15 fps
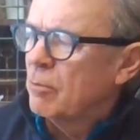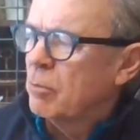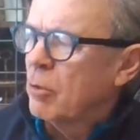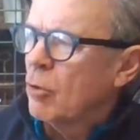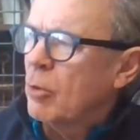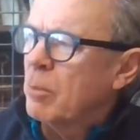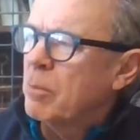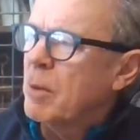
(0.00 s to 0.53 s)

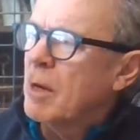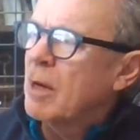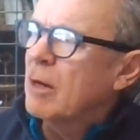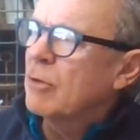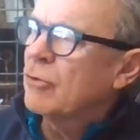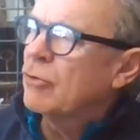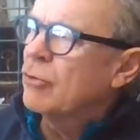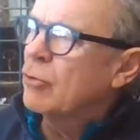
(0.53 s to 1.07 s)
blowing
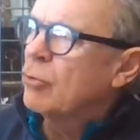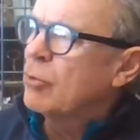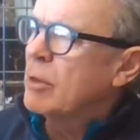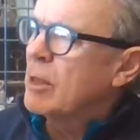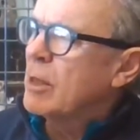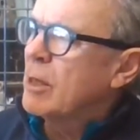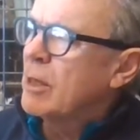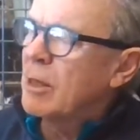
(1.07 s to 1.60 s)
past through
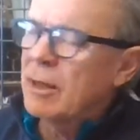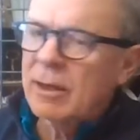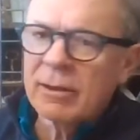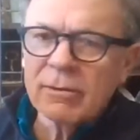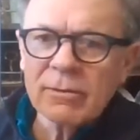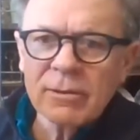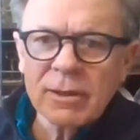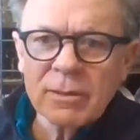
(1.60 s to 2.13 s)
the air.
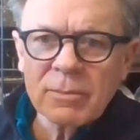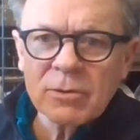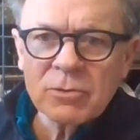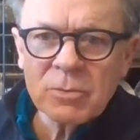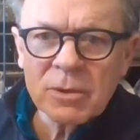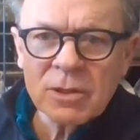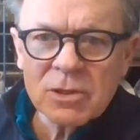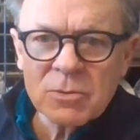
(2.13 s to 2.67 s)
It
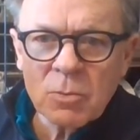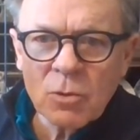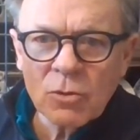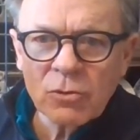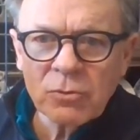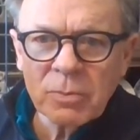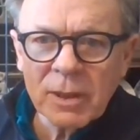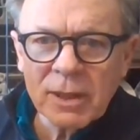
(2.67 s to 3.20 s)
must be the small
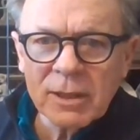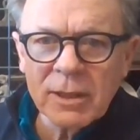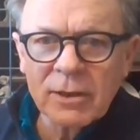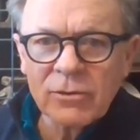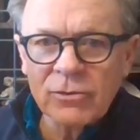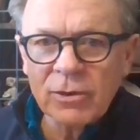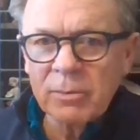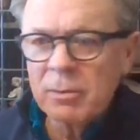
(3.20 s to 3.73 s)
speck of
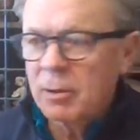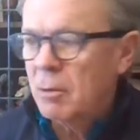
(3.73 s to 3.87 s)
dust up